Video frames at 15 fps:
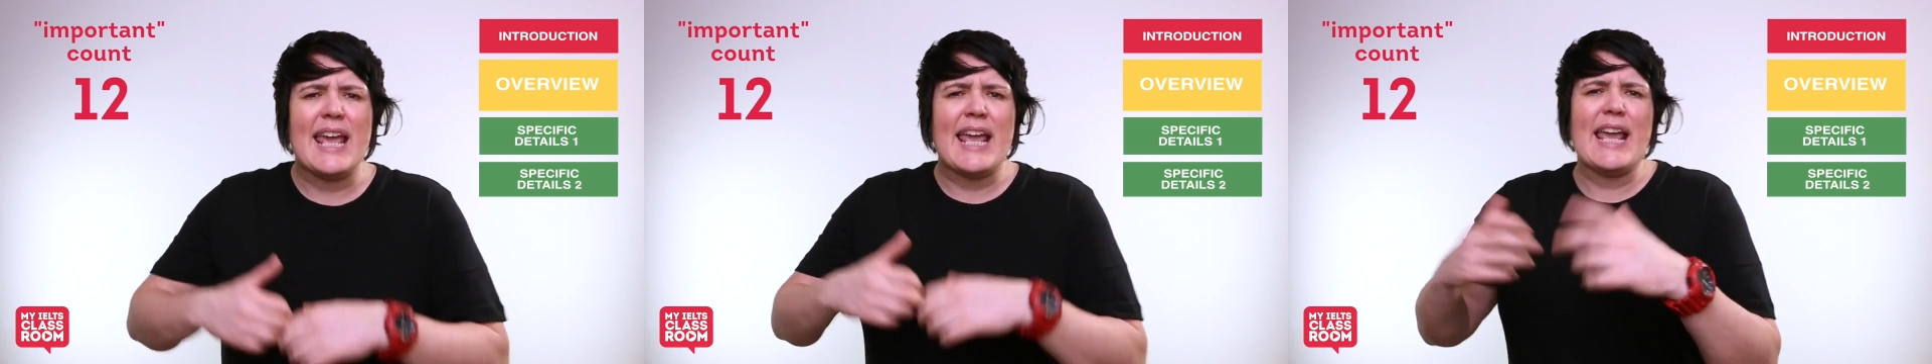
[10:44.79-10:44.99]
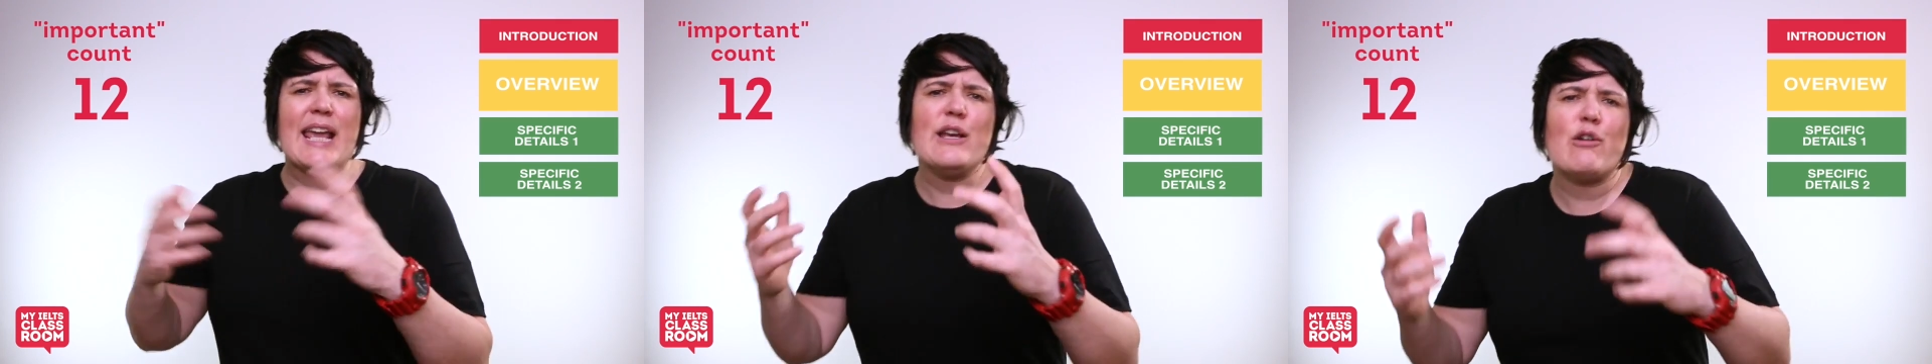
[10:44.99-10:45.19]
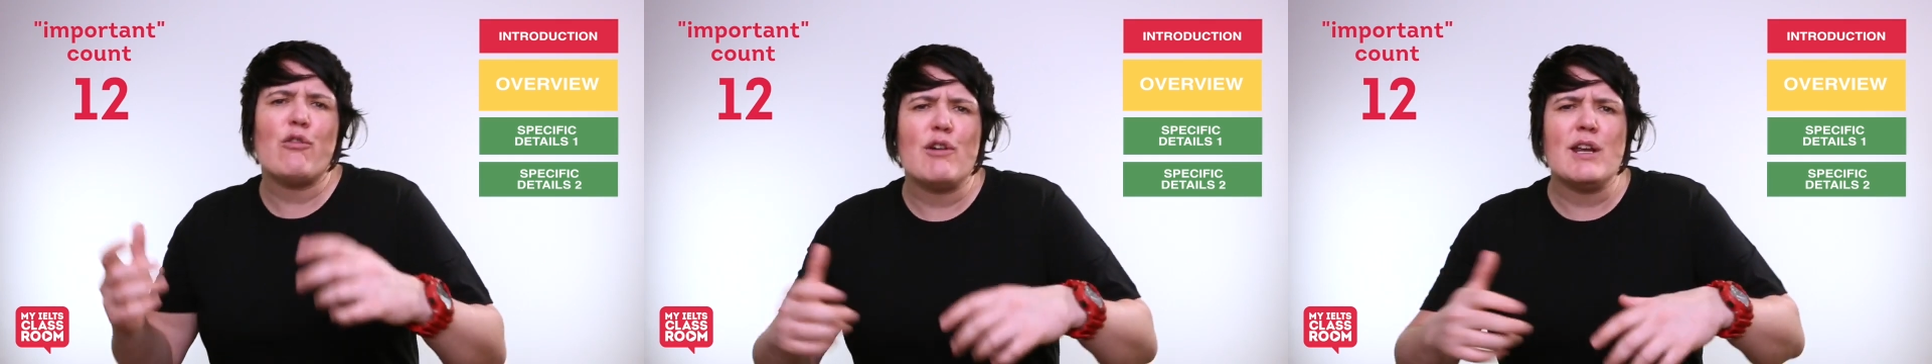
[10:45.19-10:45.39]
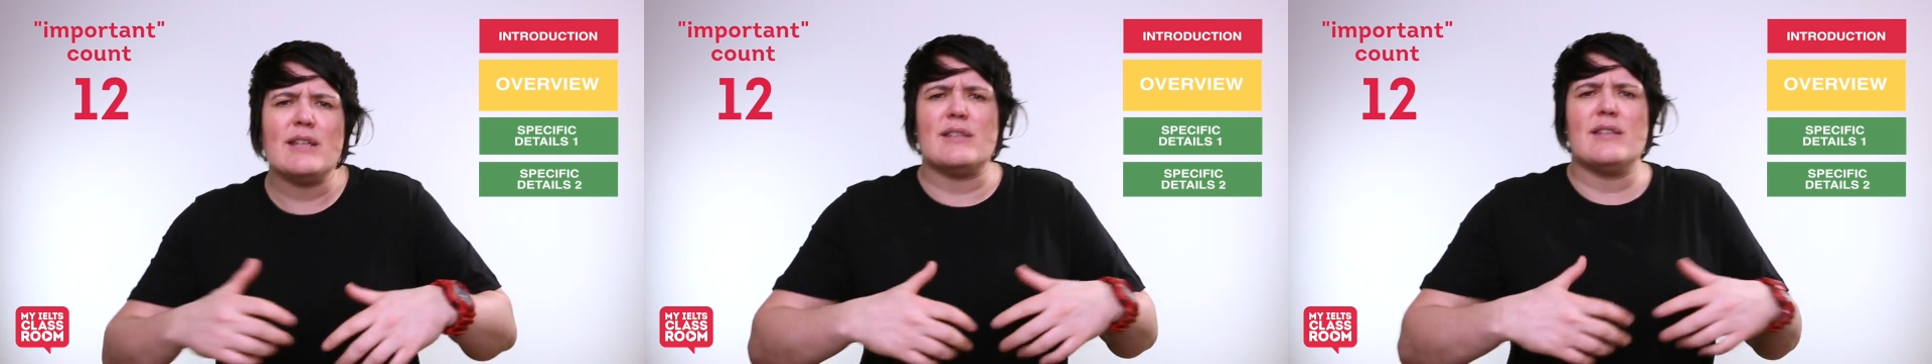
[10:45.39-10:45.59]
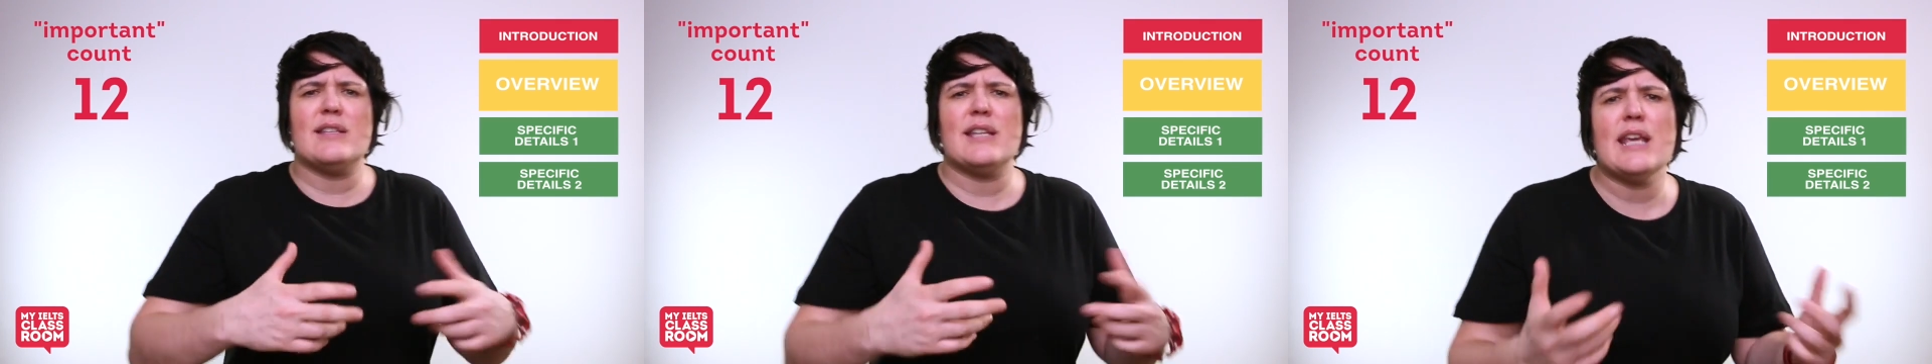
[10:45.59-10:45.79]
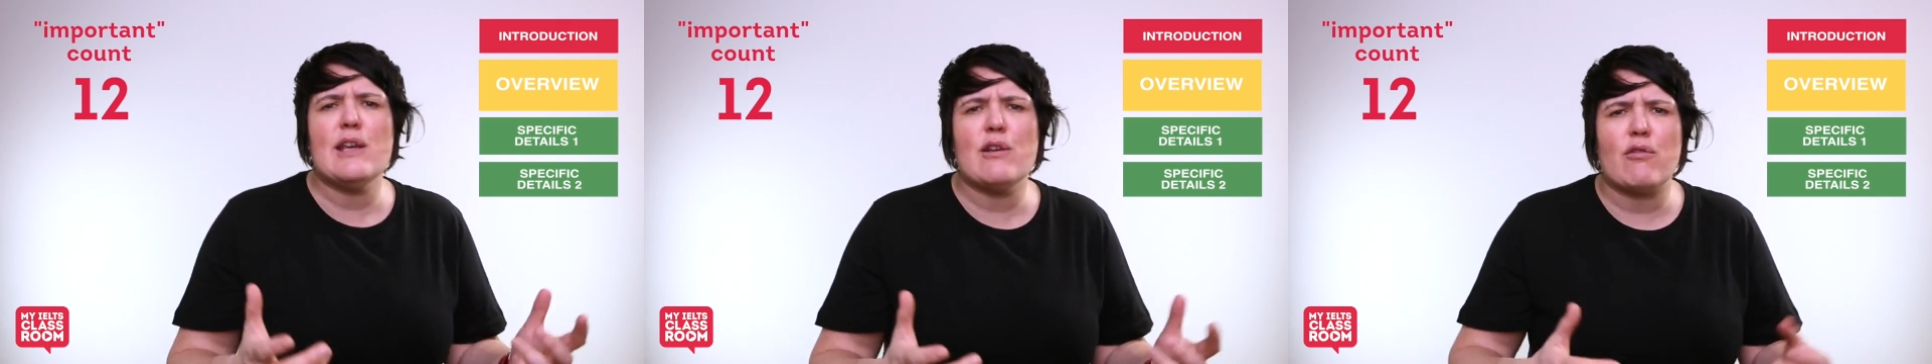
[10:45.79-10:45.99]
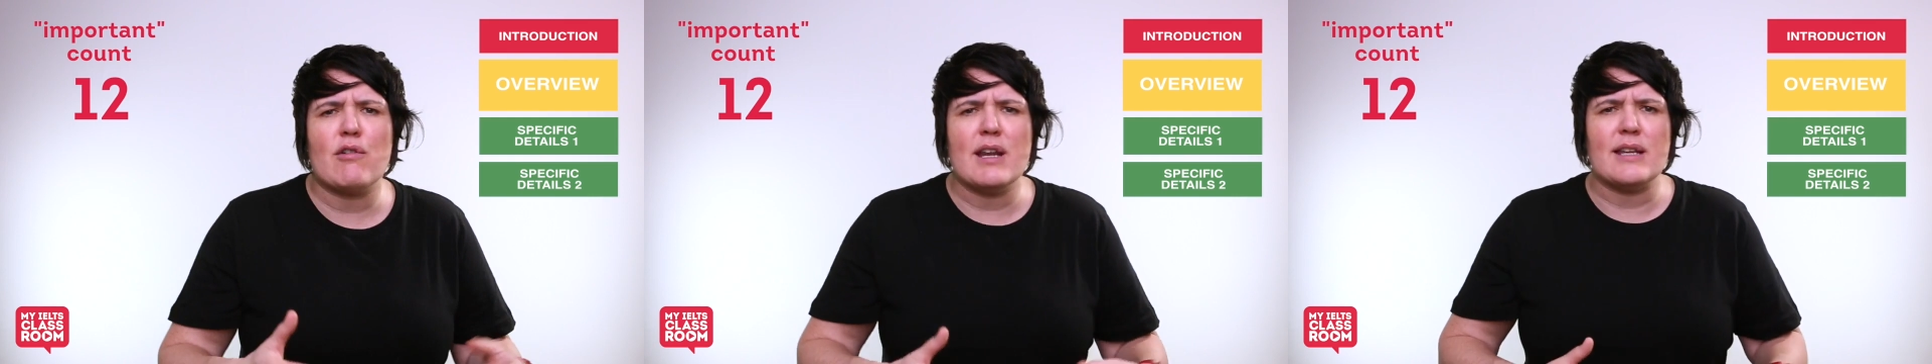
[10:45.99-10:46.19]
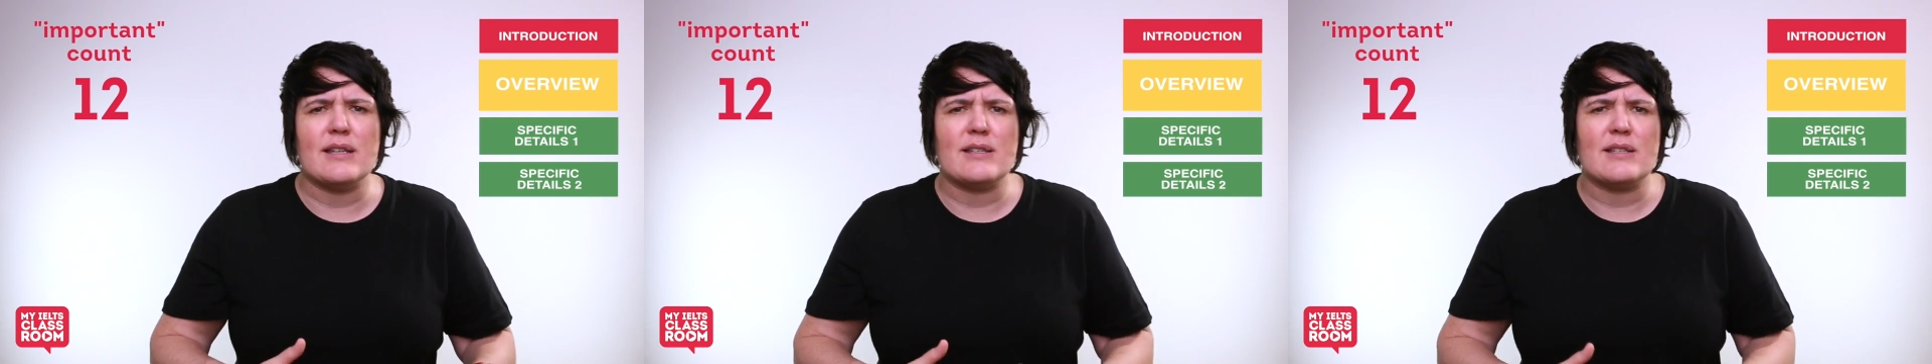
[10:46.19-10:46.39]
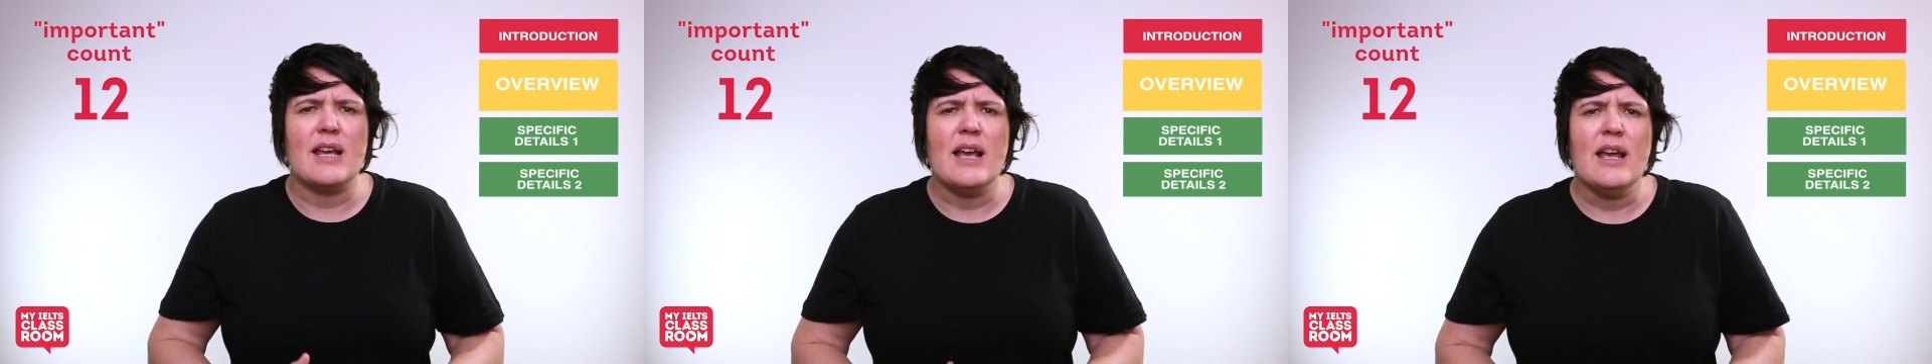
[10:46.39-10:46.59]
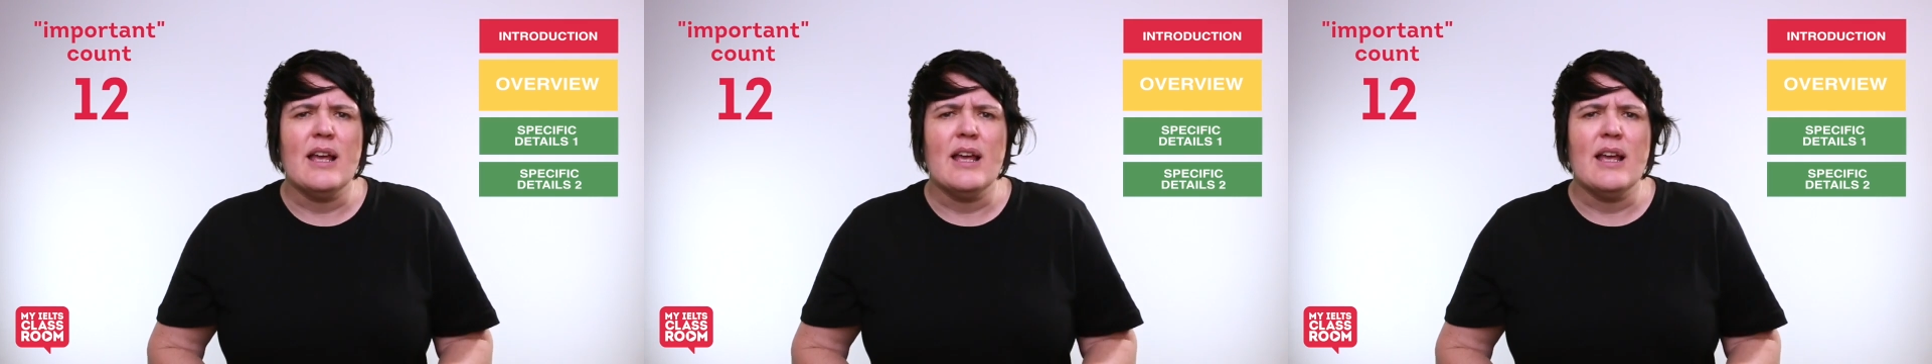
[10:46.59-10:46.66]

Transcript: increase, decrease,